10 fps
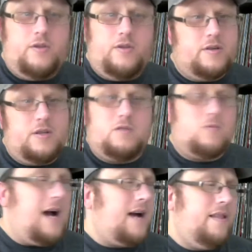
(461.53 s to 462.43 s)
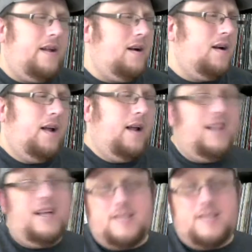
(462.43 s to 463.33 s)
There's rock there.
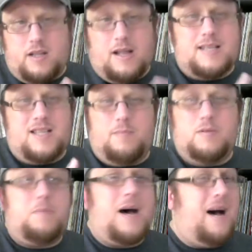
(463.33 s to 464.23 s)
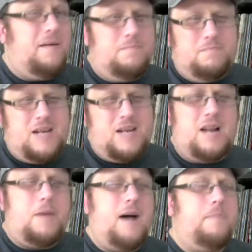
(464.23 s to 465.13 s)
Like I said, their last song was pop, kind
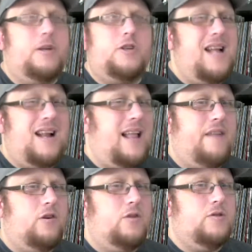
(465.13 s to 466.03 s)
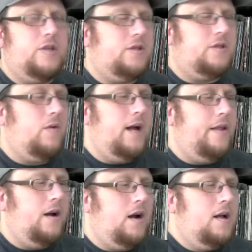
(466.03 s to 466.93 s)
of popish. Not a lot of acoustics going on
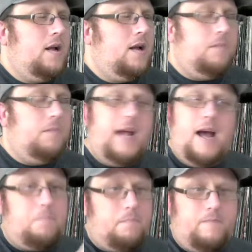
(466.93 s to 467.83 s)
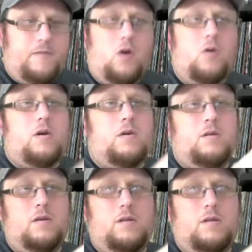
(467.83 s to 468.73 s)
there. But yeah, folk,
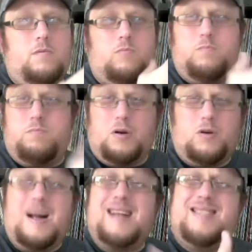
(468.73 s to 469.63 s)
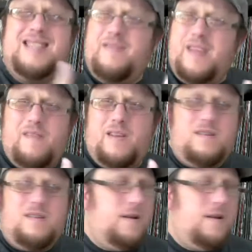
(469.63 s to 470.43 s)
progressive even.